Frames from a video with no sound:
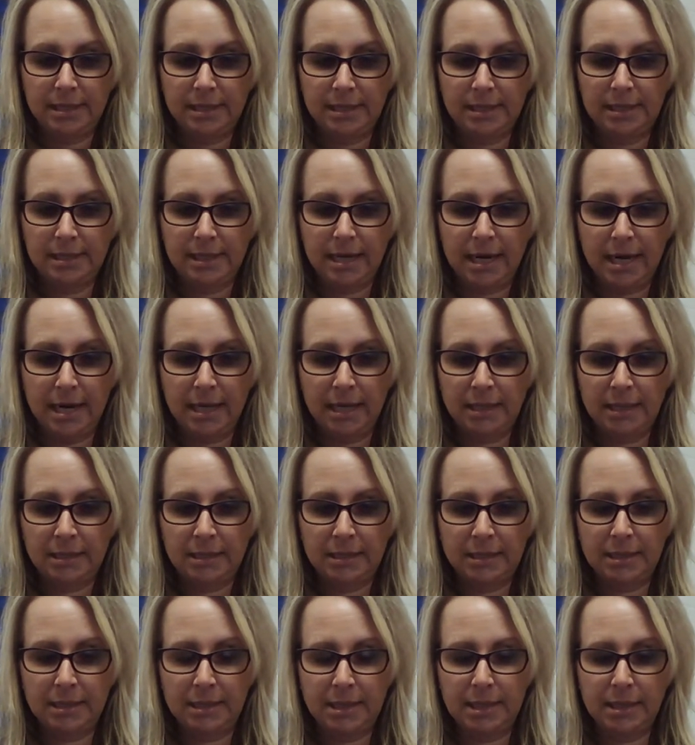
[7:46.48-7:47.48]

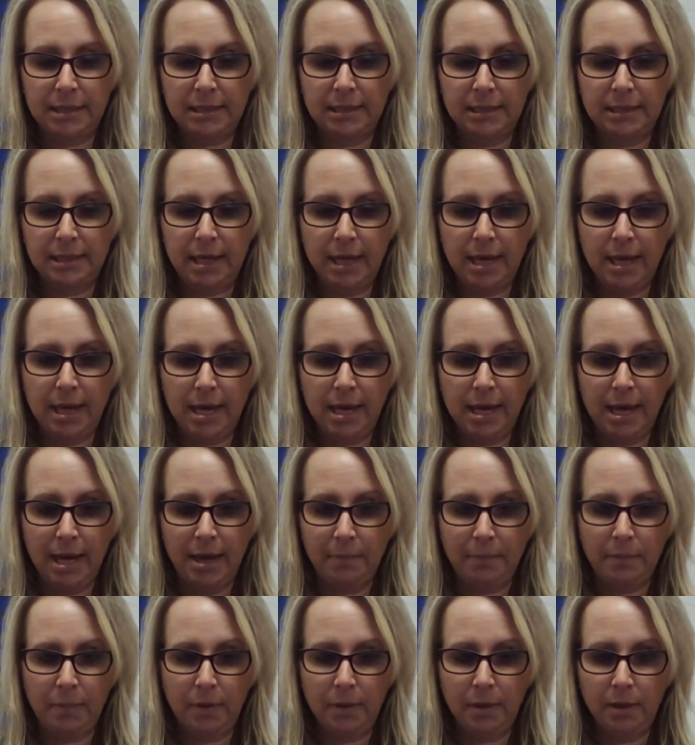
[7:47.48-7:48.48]
Stand this
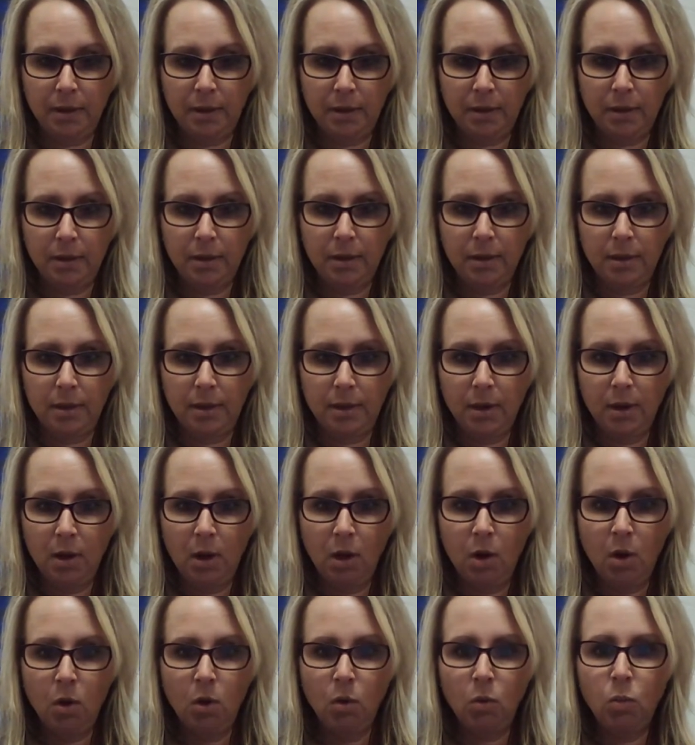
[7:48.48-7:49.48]
up.
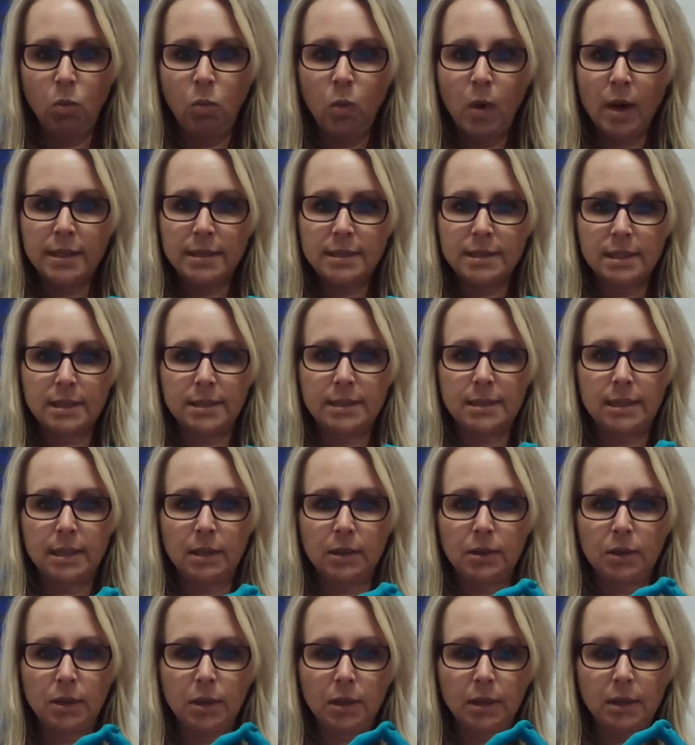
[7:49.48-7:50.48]
What does it
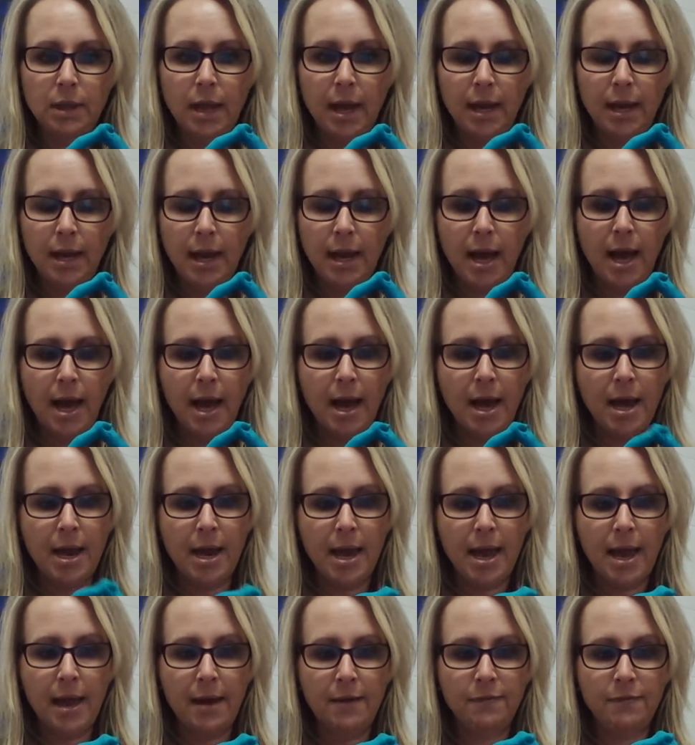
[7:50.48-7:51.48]
look like I
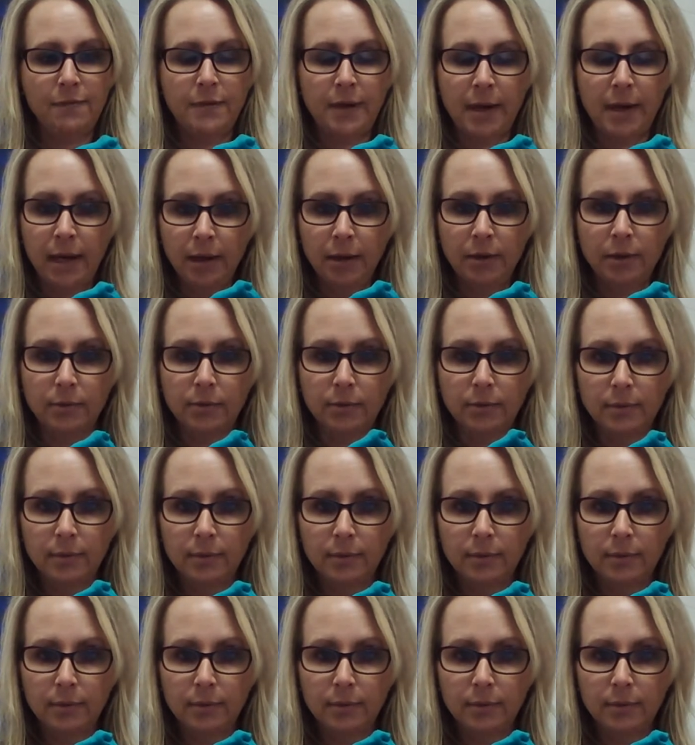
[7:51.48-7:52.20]
have now?